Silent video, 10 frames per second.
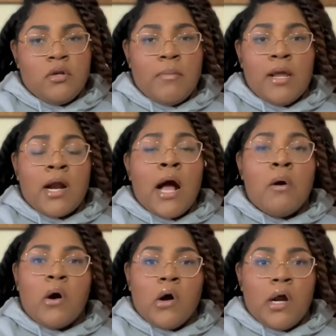no matter how
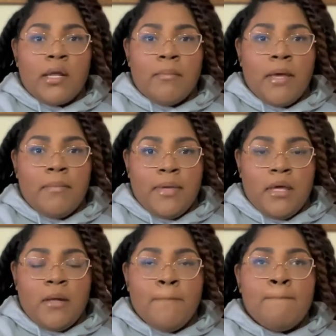hard it may be,